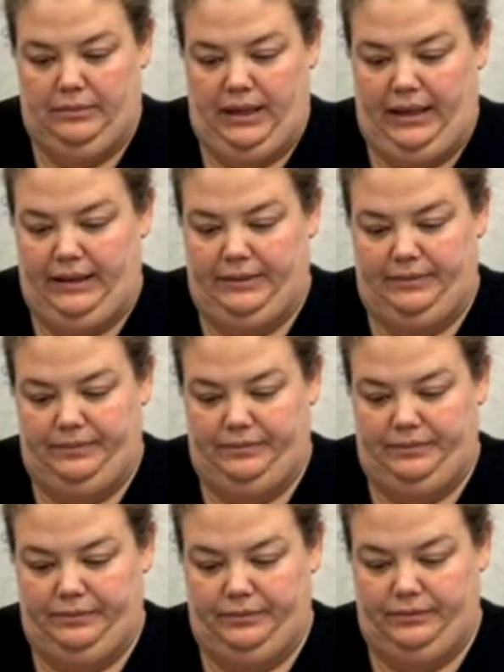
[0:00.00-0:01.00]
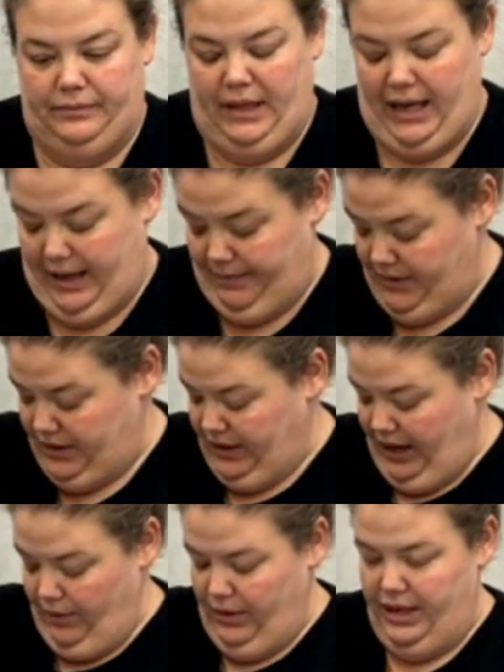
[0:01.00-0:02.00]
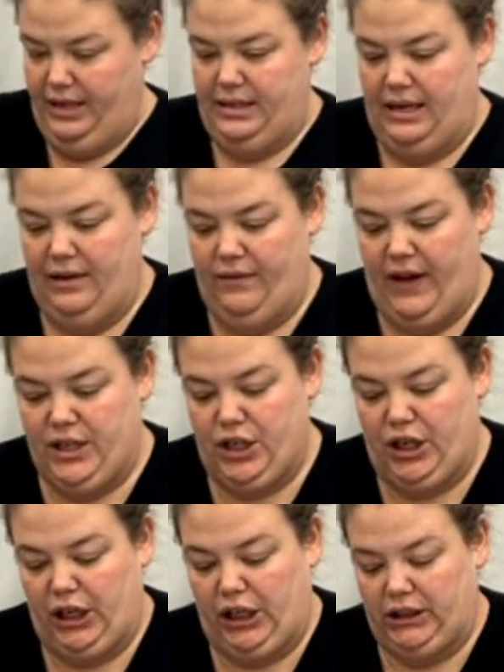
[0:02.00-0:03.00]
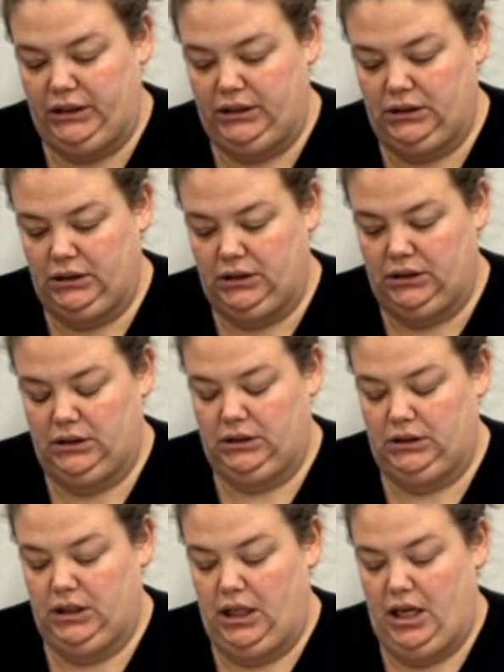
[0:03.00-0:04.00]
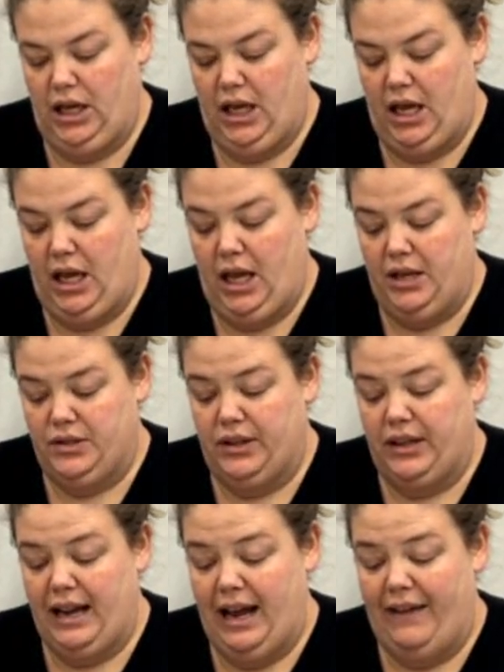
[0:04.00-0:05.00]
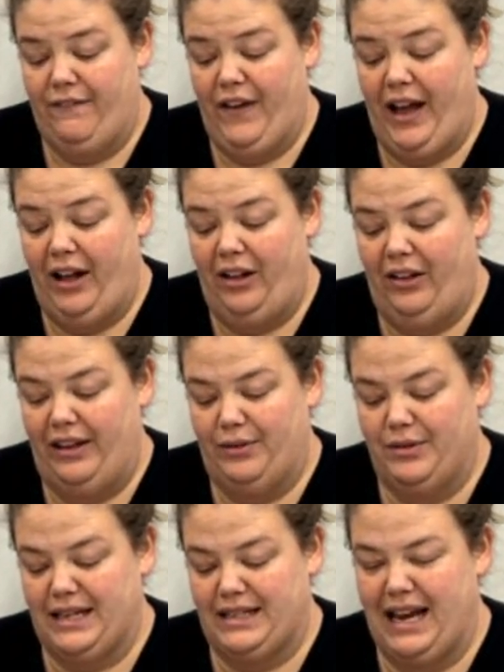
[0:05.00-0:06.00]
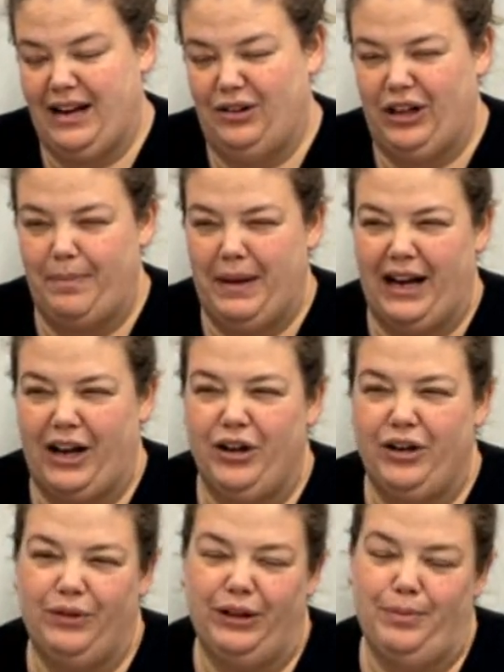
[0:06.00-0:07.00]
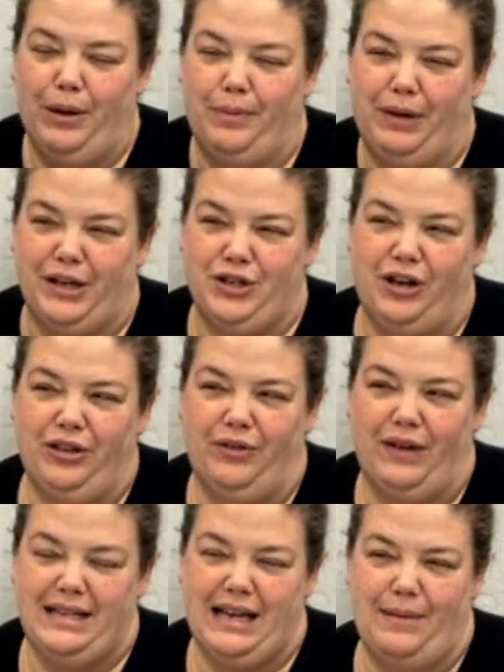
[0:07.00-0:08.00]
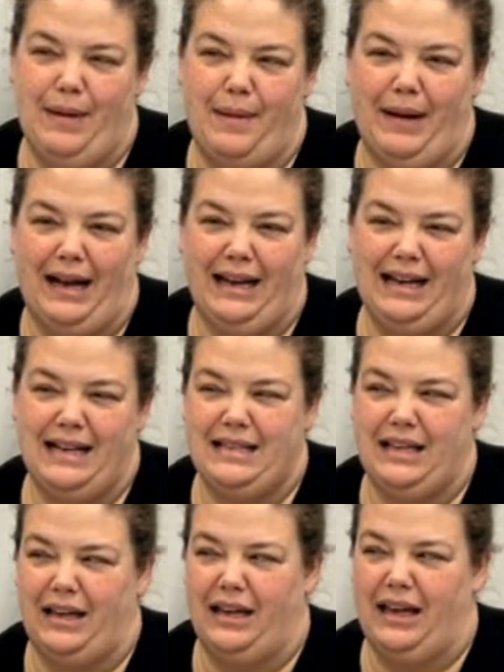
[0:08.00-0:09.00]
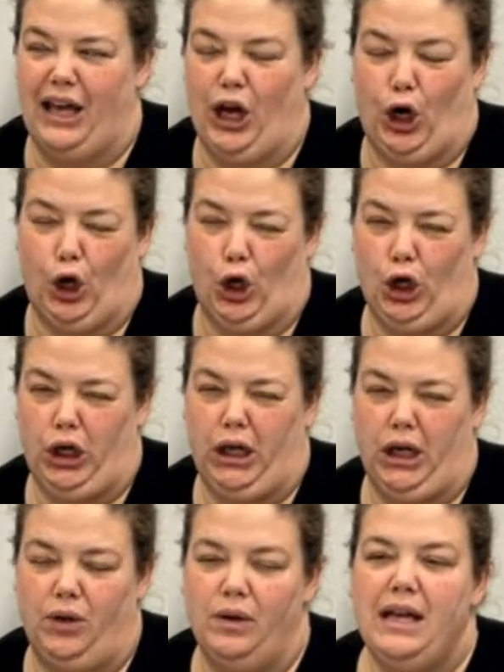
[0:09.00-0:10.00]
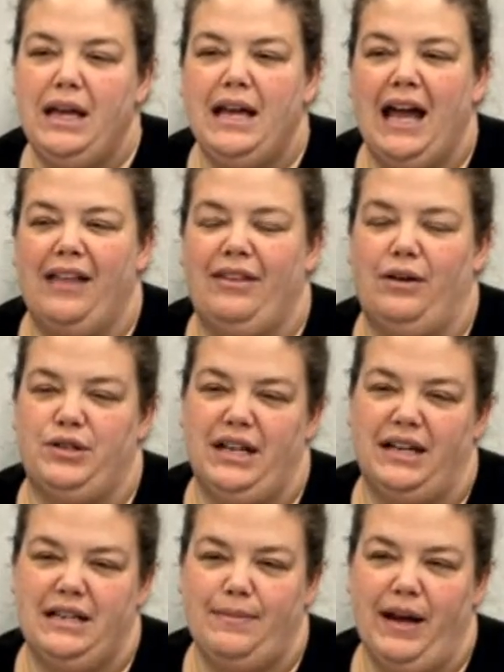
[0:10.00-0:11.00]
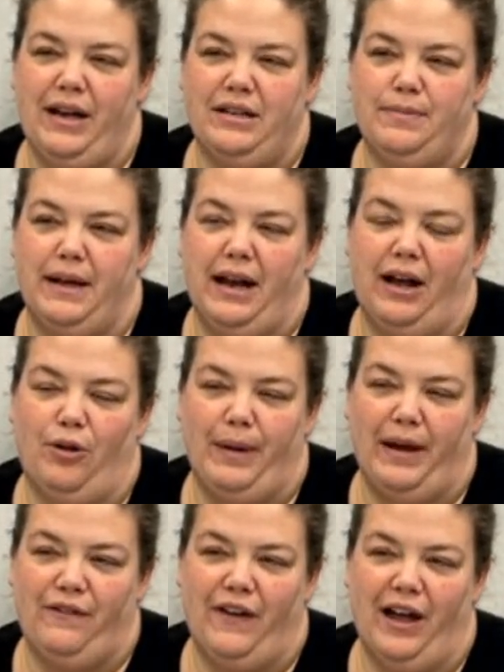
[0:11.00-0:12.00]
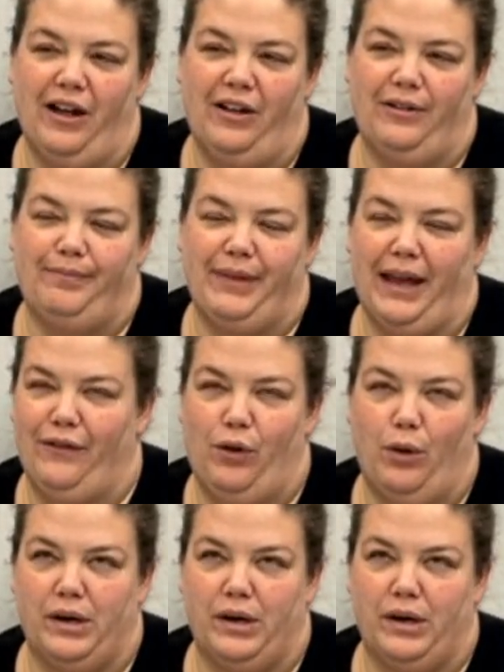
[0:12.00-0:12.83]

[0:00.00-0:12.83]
But yeah, so that was an adventure. So then, yeah, I fell and I was like tangled up and I couldn't really put pressure on the right side of my body because like it hurt. And then I was texting my husband, help, I fell. And of